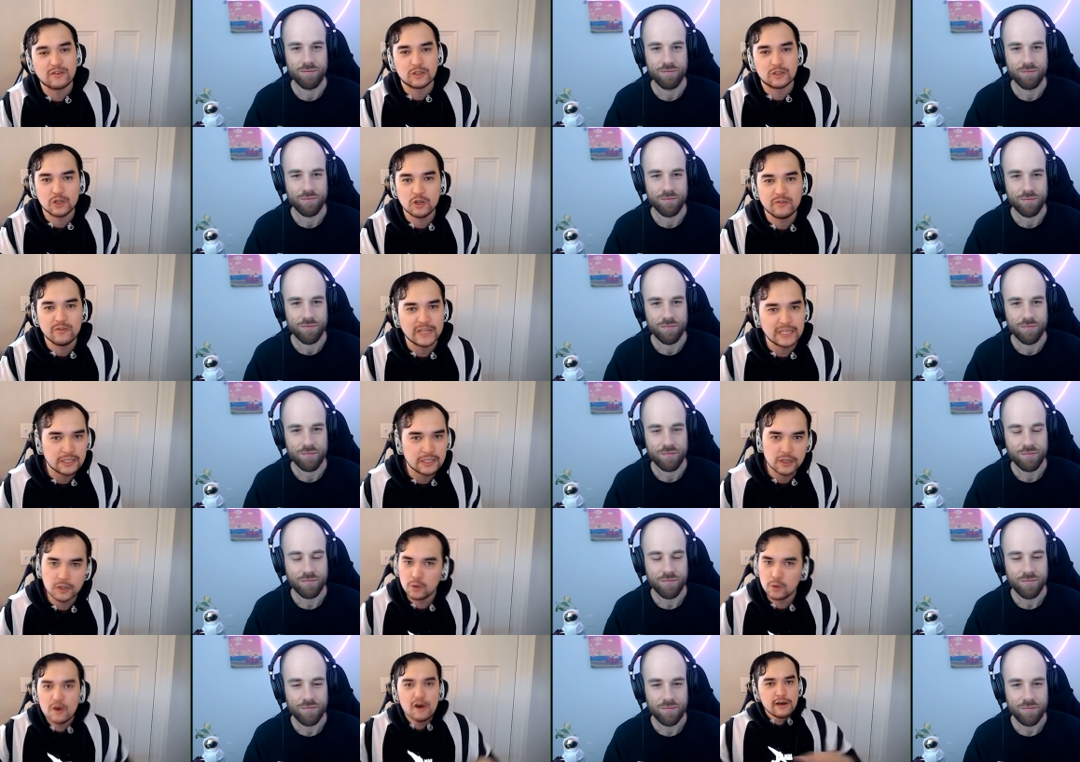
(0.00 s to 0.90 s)

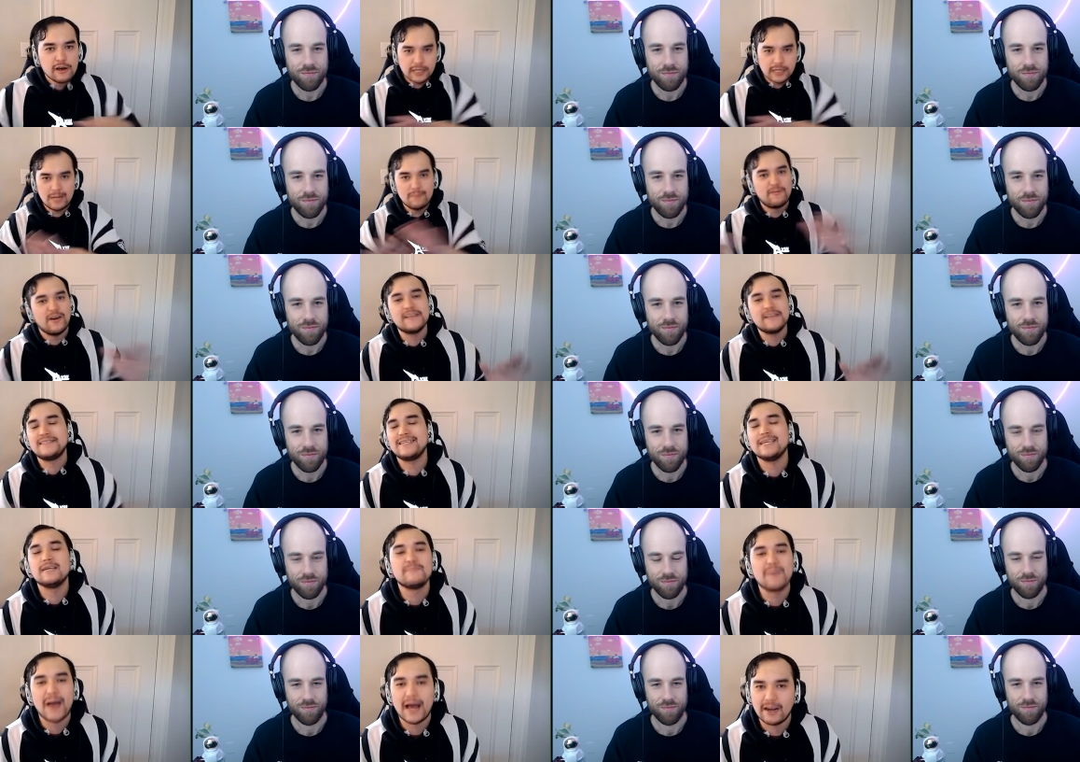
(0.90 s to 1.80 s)
Speaker 1: 2v2, team fights
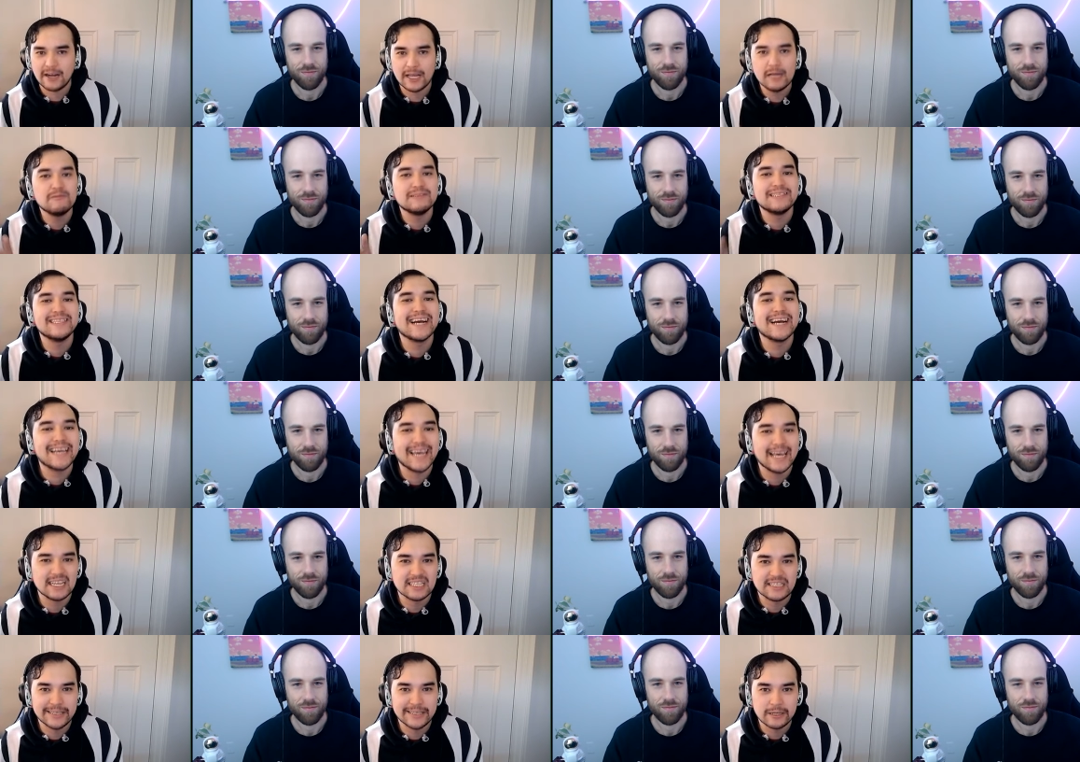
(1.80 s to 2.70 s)
didn't matter. He was not
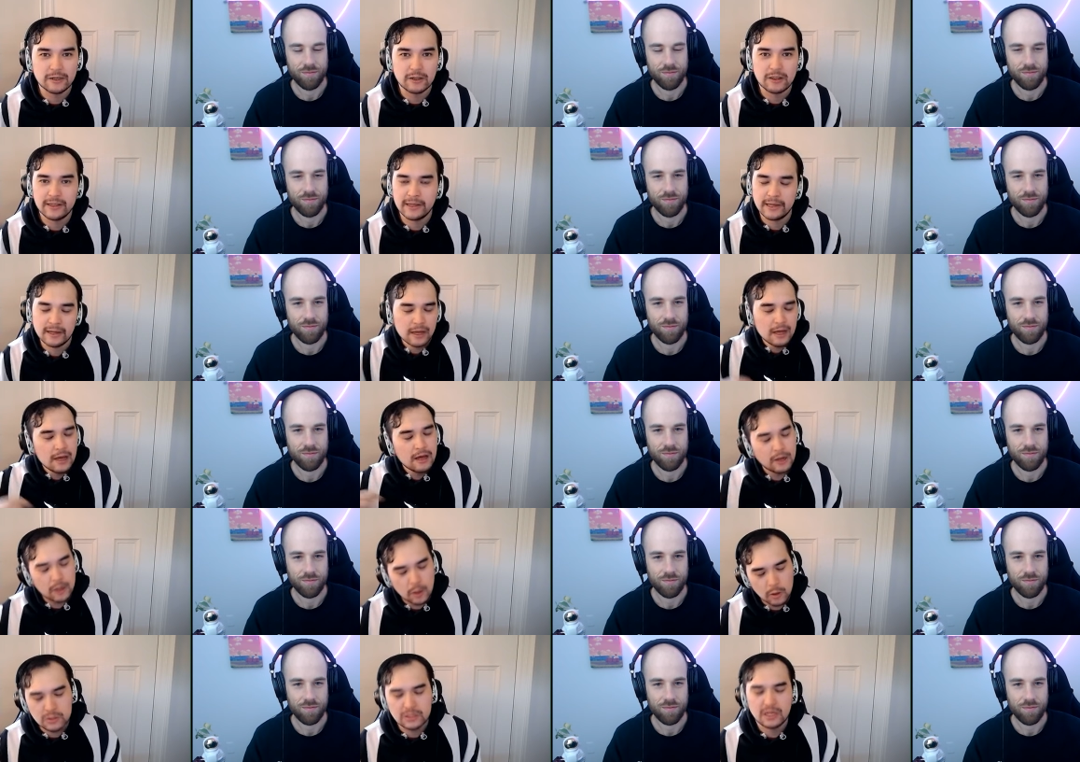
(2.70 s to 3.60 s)
getting a single thing.
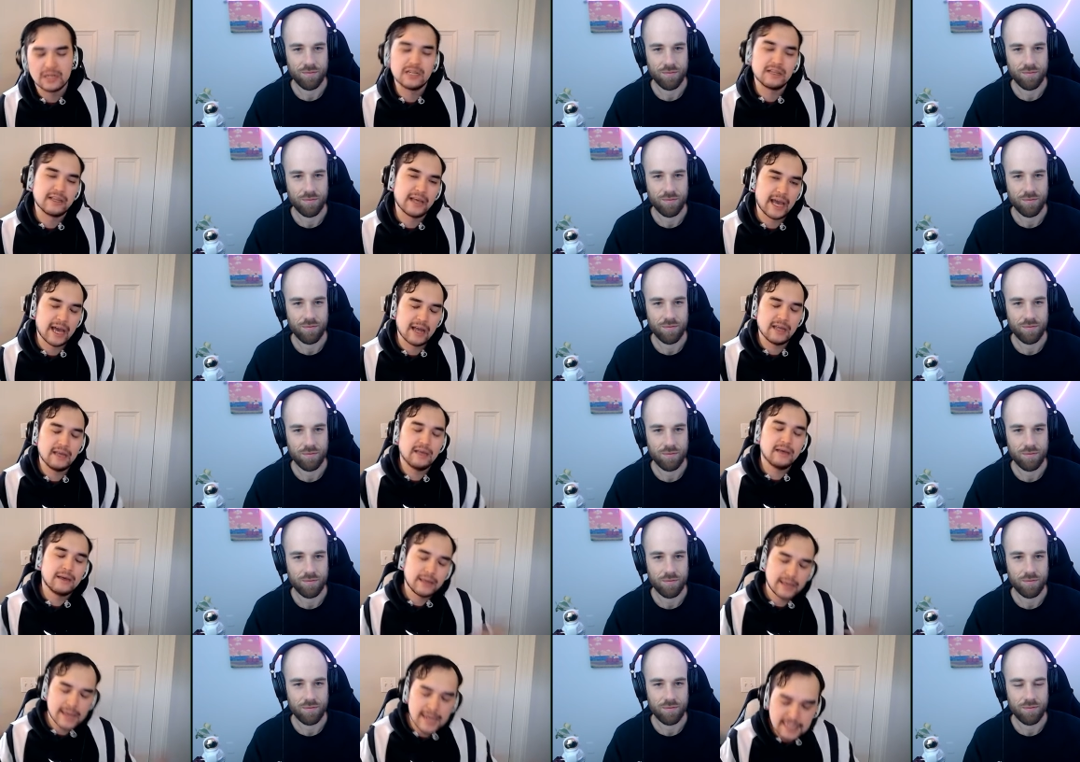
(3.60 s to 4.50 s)
Goes under the Annie.
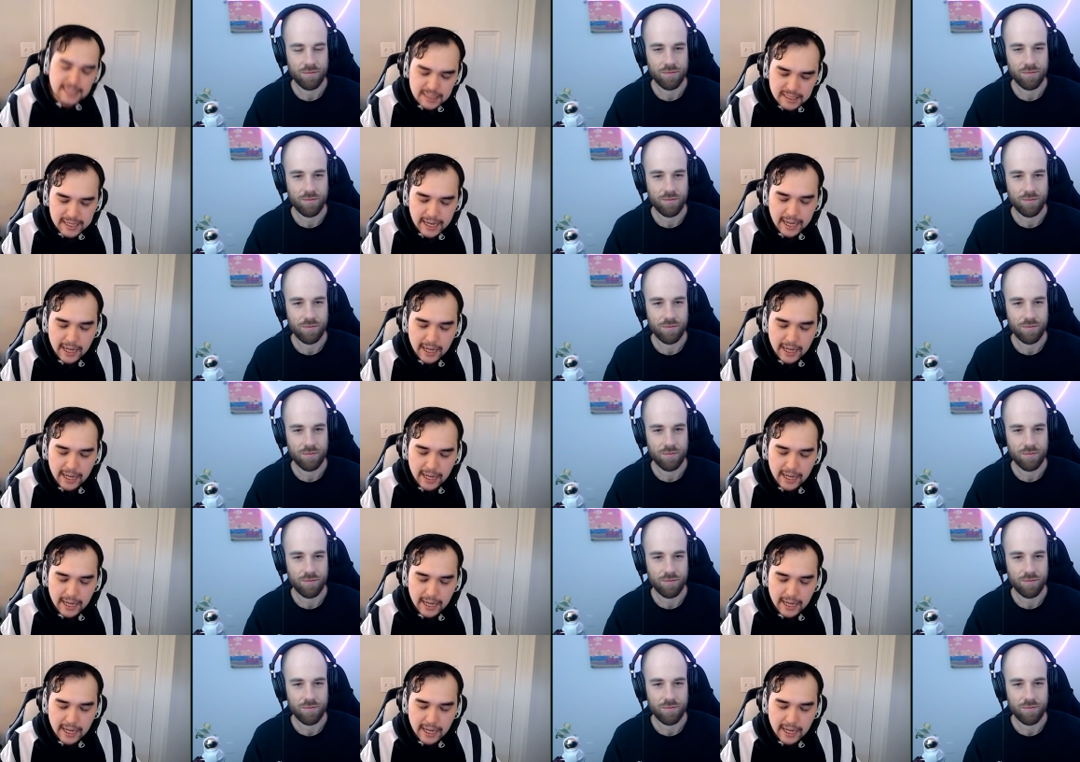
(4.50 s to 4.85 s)
Yes, it's